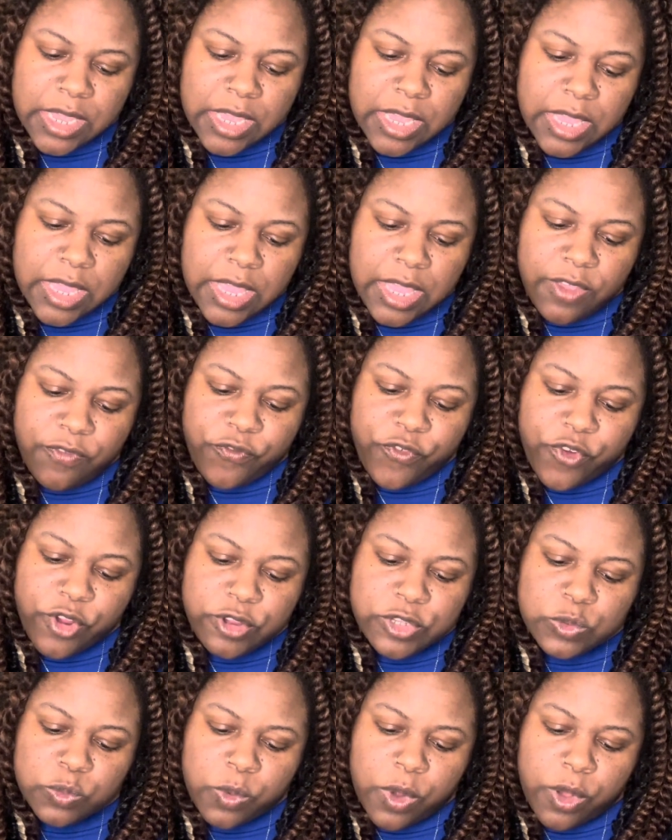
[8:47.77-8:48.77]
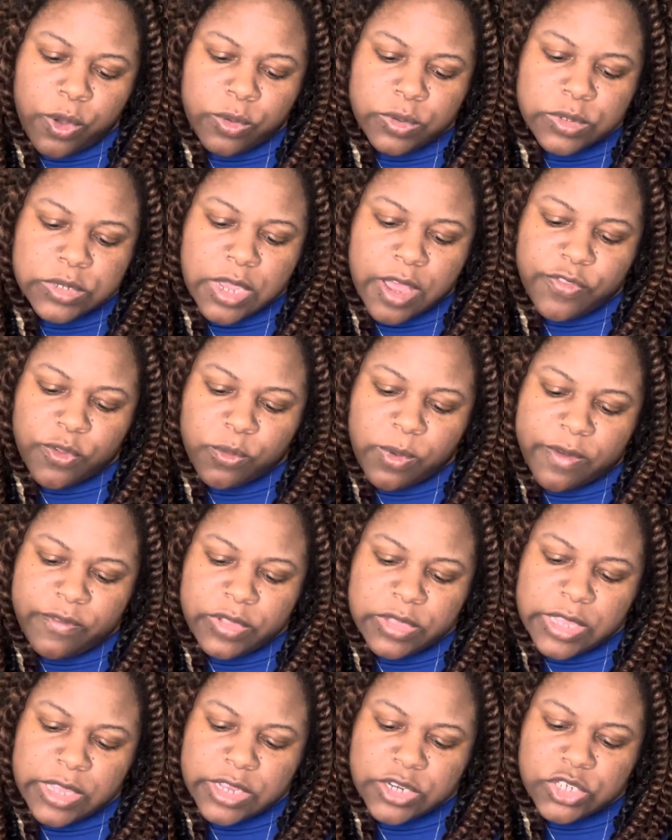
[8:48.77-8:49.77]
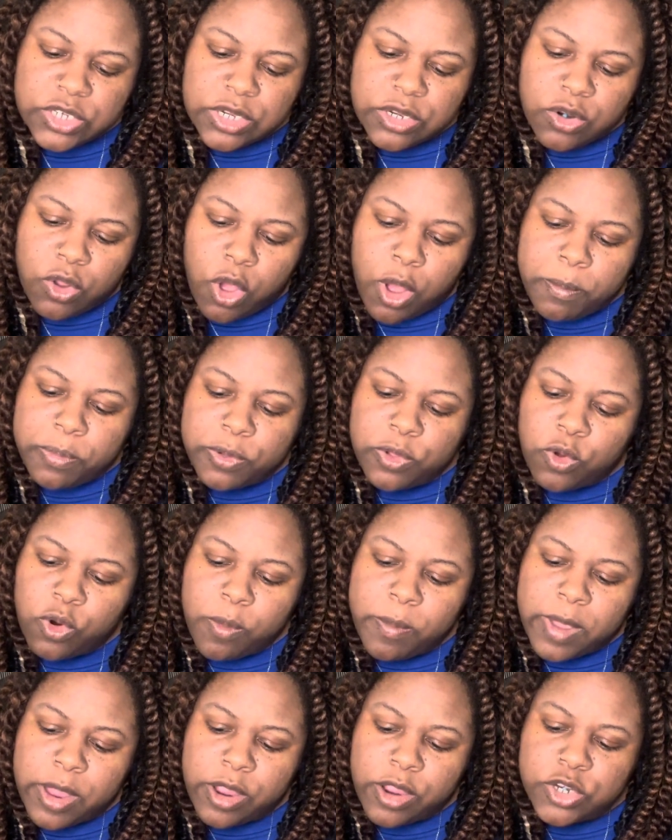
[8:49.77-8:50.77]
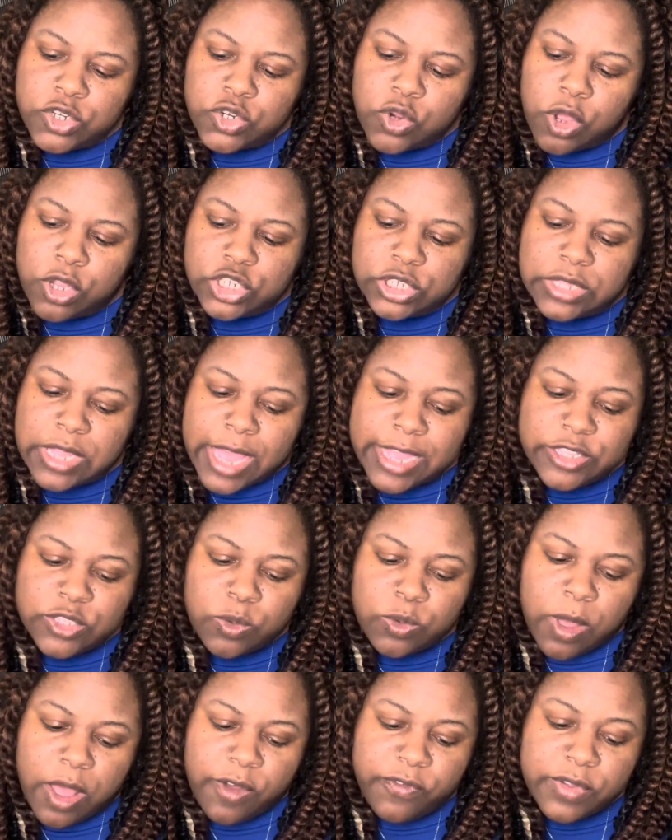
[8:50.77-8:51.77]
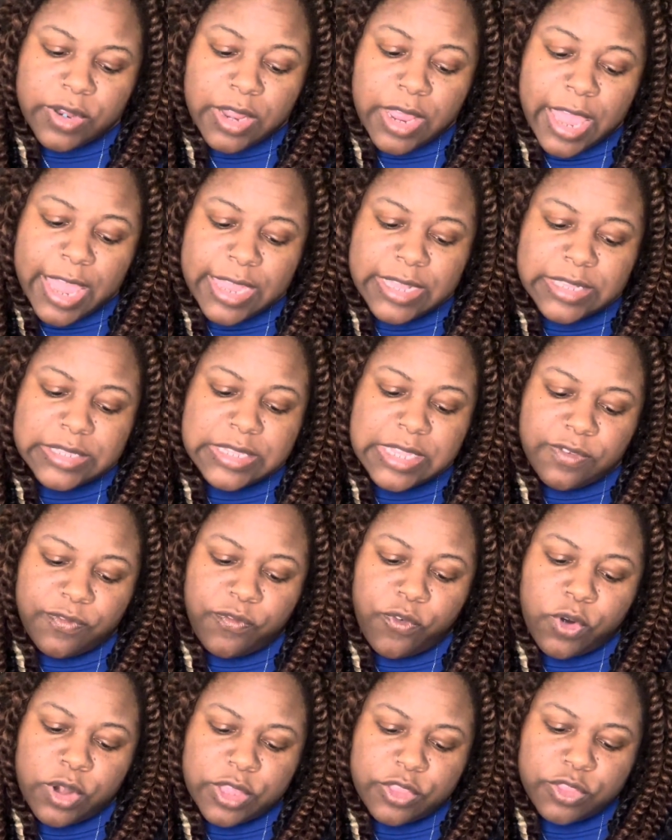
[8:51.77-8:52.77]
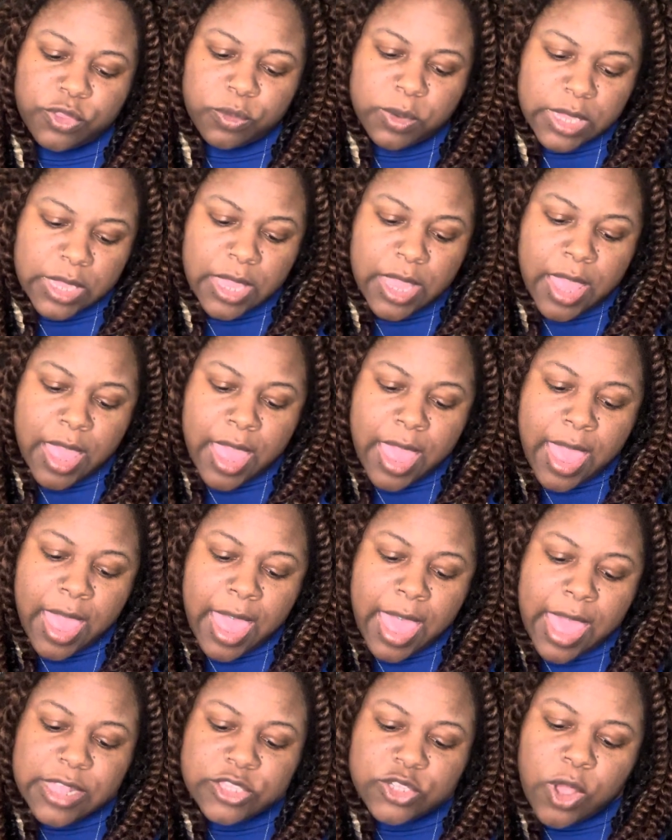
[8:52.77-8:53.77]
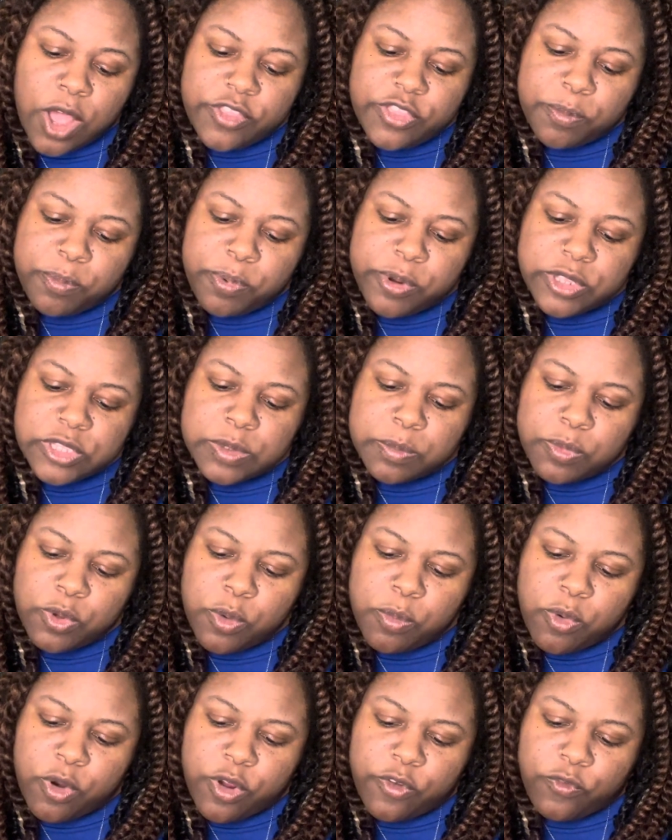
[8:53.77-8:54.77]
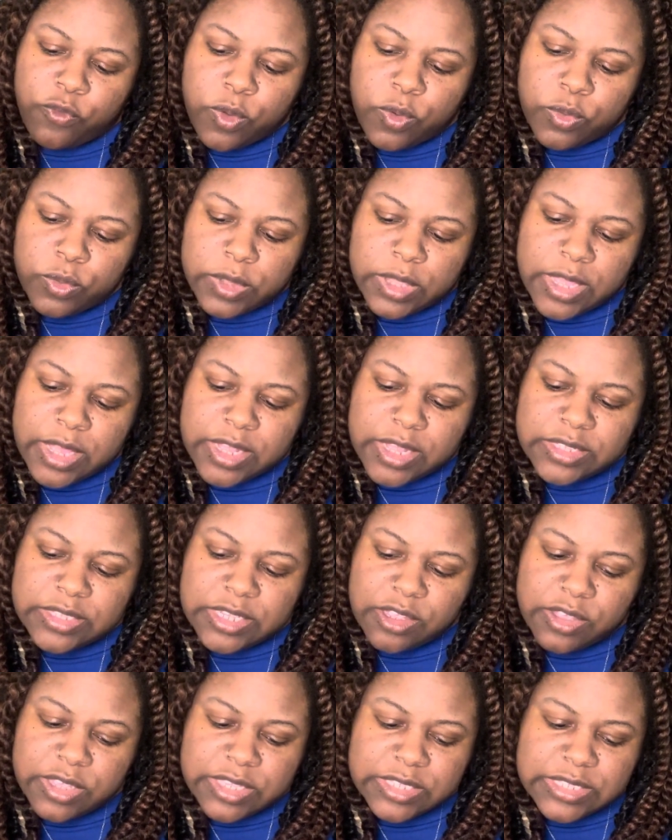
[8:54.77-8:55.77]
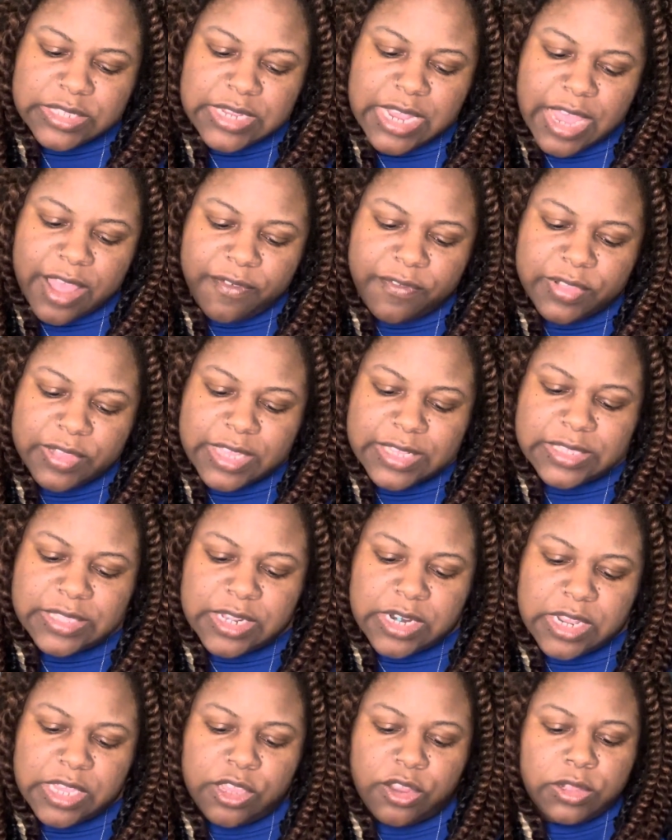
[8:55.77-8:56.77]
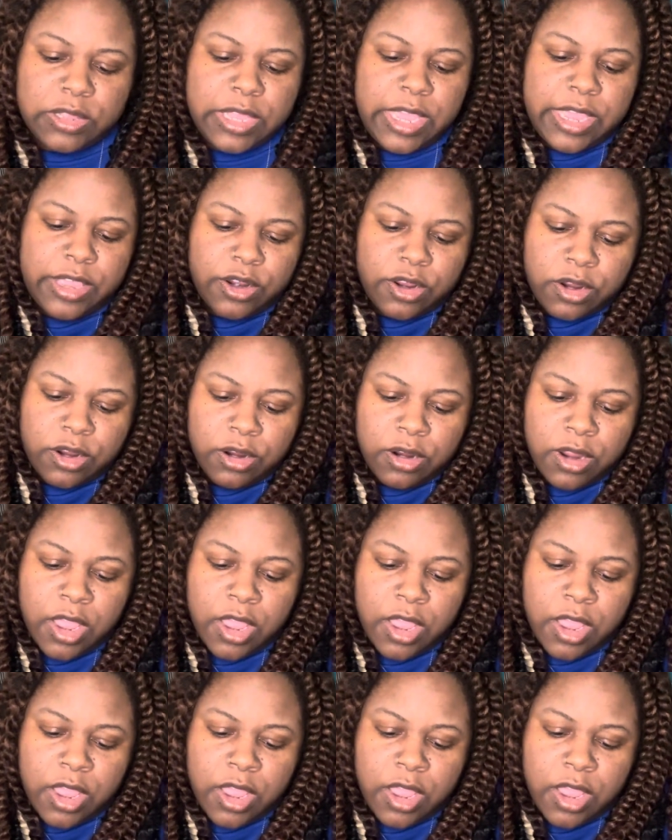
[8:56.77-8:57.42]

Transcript: He first wrote of the revelation on plural marriage on July 12, 1843, and taught the principle more frequently until his death less than a year later.